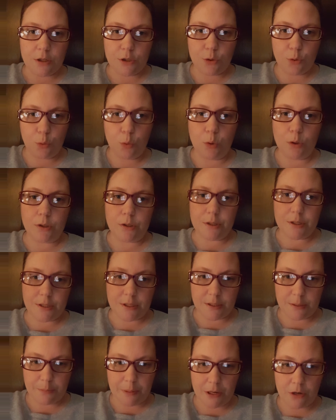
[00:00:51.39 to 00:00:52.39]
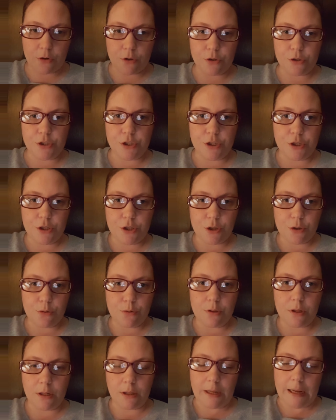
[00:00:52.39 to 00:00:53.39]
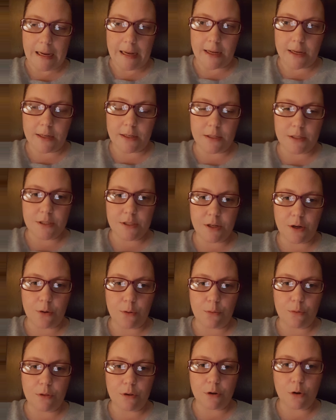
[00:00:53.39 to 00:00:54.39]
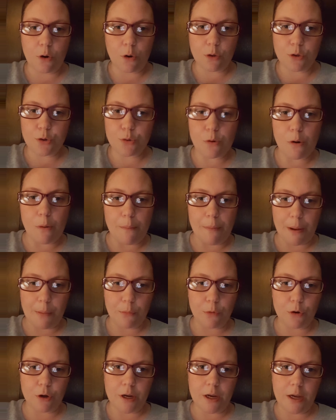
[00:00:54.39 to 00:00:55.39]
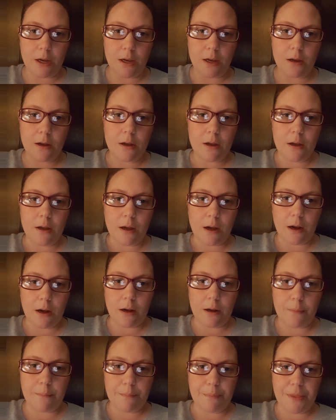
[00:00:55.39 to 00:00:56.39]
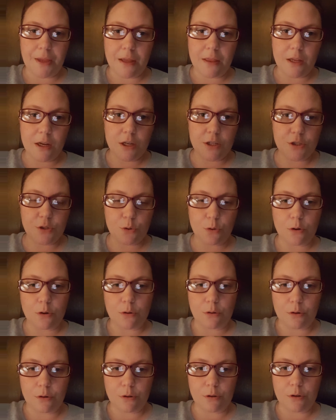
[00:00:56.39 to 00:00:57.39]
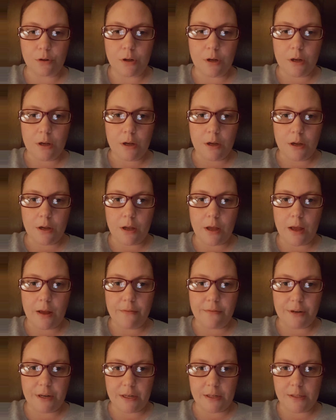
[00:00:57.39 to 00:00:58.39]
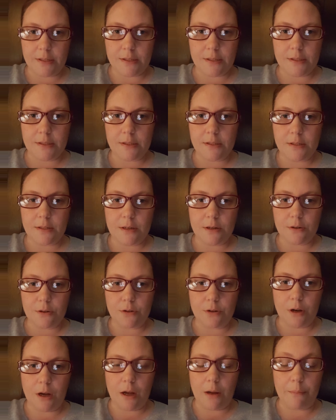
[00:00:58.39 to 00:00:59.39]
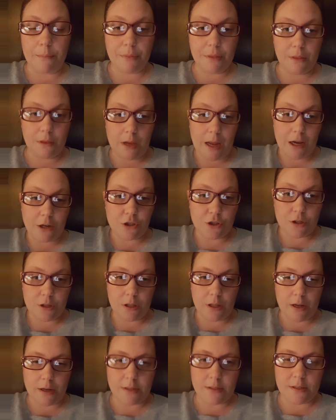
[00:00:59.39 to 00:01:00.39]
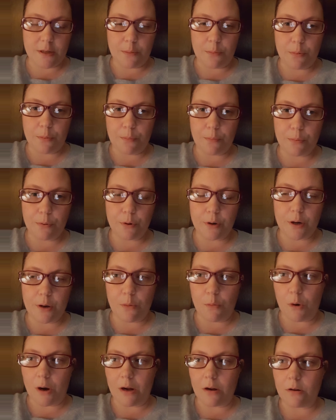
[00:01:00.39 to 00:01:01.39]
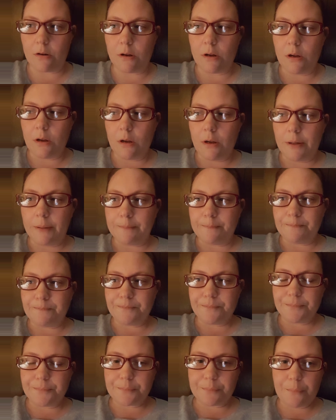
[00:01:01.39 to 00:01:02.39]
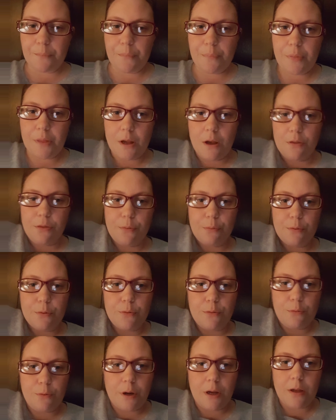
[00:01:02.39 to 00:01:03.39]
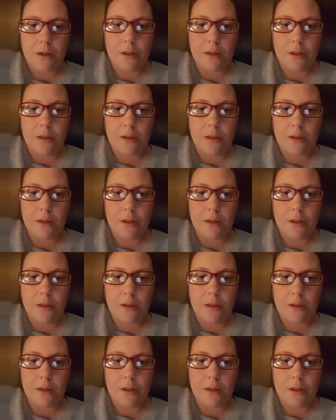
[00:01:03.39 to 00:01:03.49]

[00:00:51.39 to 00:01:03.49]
tools, spears to the land. So the cultural memory and the historical evidence still actually lines up pretty well. Through